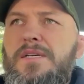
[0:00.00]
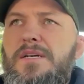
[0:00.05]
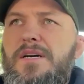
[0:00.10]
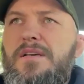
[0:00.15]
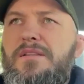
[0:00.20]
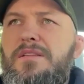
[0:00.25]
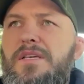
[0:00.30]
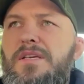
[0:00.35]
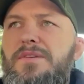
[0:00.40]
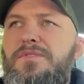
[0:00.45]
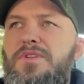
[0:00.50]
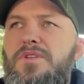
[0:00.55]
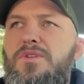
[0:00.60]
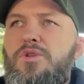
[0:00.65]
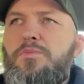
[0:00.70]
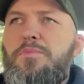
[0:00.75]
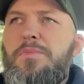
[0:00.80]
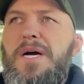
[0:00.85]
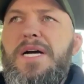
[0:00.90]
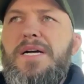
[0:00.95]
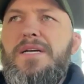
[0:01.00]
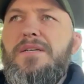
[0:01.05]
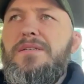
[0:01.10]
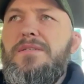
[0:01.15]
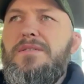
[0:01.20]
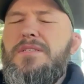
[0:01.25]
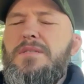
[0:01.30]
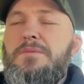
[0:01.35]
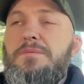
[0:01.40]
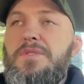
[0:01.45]
I think if you look back
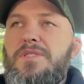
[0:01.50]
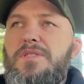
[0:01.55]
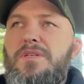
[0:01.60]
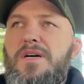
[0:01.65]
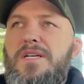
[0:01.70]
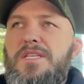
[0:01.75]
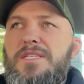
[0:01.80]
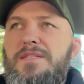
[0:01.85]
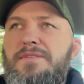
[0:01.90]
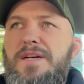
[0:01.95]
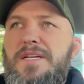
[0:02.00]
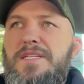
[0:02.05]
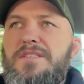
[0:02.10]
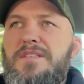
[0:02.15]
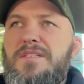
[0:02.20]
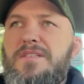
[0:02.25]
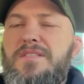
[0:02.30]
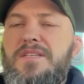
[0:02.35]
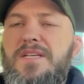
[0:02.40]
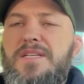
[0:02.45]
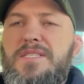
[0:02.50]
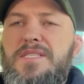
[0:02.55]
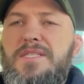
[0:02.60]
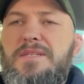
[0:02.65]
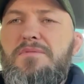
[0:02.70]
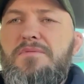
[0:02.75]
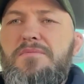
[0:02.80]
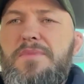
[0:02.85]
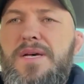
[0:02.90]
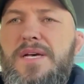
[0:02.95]
at some of the guys that have had success in
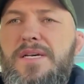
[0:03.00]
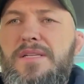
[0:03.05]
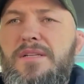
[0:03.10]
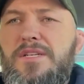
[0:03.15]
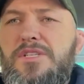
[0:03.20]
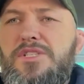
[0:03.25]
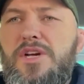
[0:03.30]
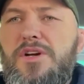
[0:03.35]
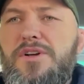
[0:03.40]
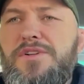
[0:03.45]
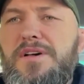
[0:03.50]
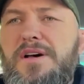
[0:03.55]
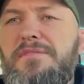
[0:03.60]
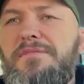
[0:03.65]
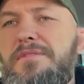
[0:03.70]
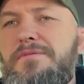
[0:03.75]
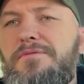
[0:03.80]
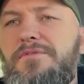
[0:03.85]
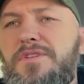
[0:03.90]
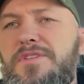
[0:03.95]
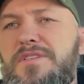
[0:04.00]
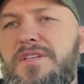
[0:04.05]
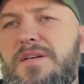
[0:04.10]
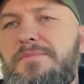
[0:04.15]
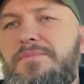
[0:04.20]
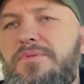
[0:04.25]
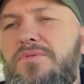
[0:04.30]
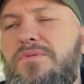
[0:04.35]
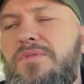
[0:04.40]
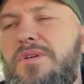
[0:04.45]
MMA, like Joe Duffy, for
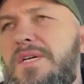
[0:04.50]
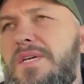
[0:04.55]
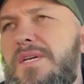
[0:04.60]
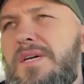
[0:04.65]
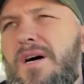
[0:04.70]
example,